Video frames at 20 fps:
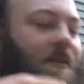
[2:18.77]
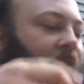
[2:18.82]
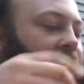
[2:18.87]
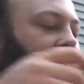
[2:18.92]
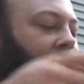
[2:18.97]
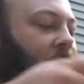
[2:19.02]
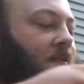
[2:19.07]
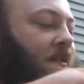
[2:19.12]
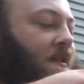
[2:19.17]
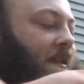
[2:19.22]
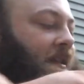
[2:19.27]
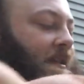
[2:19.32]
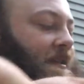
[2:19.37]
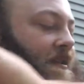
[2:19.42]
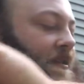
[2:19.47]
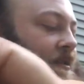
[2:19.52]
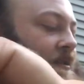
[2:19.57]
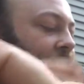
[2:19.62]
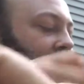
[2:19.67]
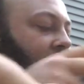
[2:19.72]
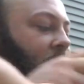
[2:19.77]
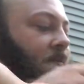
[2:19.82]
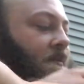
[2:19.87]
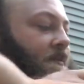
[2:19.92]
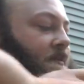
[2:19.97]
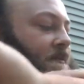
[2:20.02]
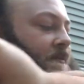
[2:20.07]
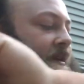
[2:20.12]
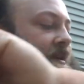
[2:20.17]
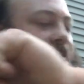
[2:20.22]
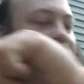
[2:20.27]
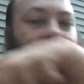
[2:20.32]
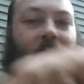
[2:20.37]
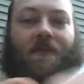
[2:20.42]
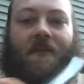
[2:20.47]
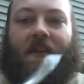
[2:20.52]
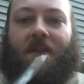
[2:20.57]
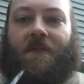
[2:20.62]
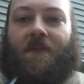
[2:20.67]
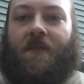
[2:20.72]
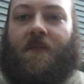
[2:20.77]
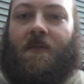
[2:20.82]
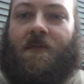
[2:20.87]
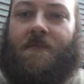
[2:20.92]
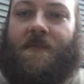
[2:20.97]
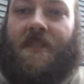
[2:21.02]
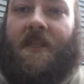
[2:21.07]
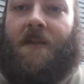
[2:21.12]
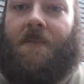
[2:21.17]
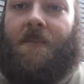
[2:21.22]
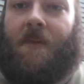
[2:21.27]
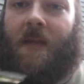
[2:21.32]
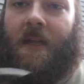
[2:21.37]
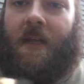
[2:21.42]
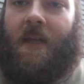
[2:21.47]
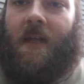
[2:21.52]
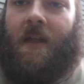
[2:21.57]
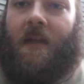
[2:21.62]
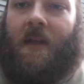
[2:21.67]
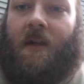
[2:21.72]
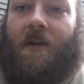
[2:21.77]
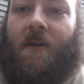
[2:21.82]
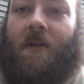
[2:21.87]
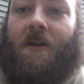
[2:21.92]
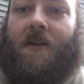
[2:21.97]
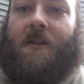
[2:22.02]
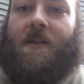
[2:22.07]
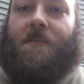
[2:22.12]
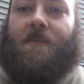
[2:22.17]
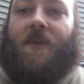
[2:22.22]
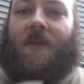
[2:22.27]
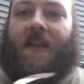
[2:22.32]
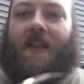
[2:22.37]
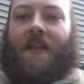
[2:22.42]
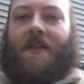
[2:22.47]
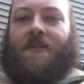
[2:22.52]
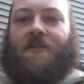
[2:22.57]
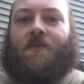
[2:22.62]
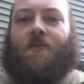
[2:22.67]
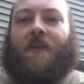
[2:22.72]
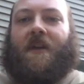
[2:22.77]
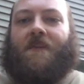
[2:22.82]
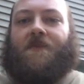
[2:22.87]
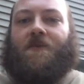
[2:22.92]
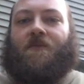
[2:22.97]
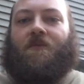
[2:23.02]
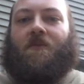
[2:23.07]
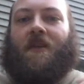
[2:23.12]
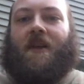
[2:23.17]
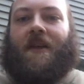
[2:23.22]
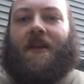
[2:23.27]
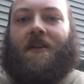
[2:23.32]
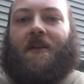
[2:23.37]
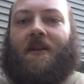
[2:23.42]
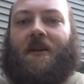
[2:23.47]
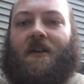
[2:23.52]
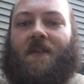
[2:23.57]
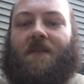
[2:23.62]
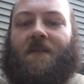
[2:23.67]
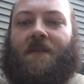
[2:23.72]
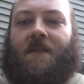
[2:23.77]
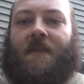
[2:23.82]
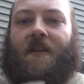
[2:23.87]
gump, that's just the little residue that forms up on the blade just wipes right off